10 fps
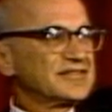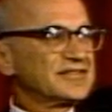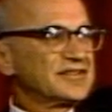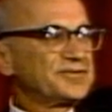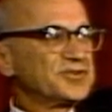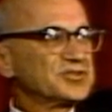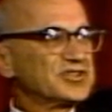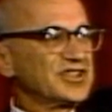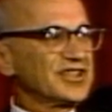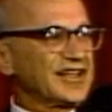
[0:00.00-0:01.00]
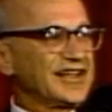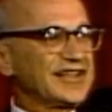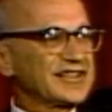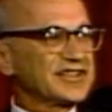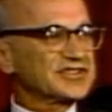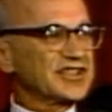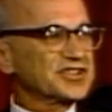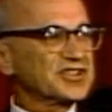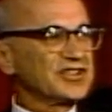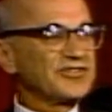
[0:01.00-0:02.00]
if you still had an
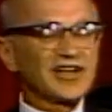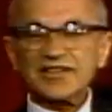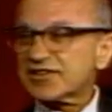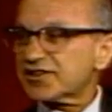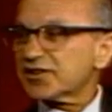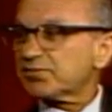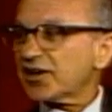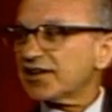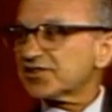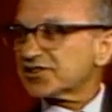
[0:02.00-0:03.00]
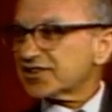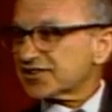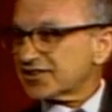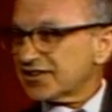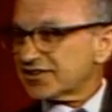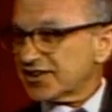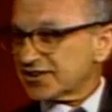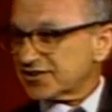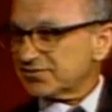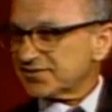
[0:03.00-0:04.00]
essentially voluntary private
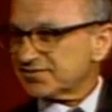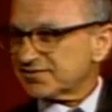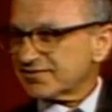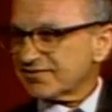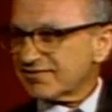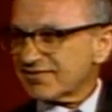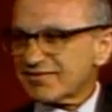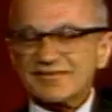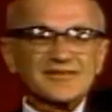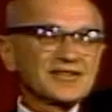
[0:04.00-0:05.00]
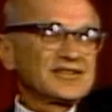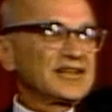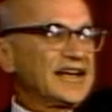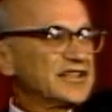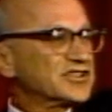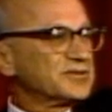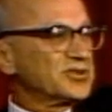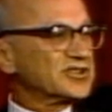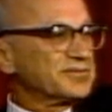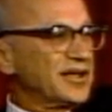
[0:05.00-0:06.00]
system.
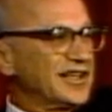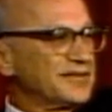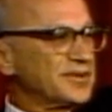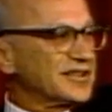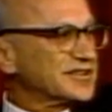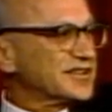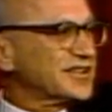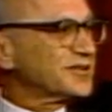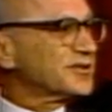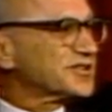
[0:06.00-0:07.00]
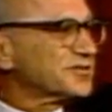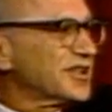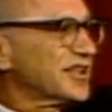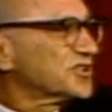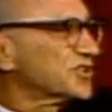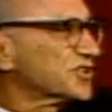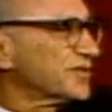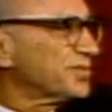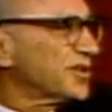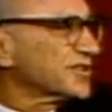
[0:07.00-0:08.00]
Estimates made by seeing what the relationship
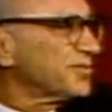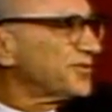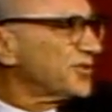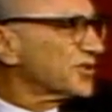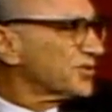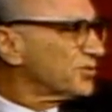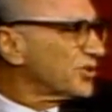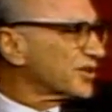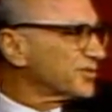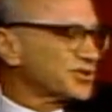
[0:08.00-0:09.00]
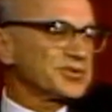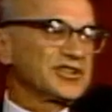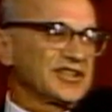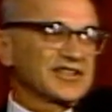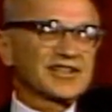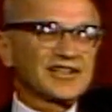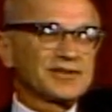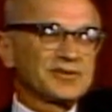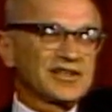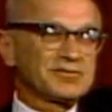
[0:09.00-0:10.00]
was before the war between
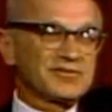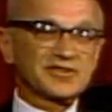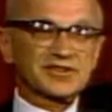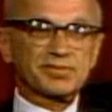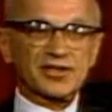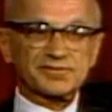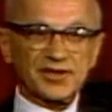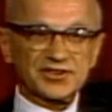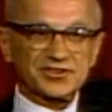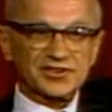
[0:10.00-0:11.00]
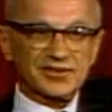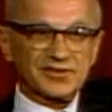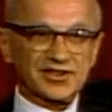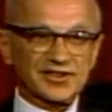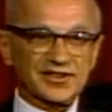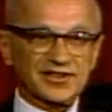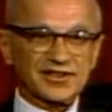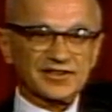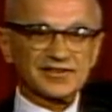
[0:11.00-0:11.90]
income and expenditure on medical care.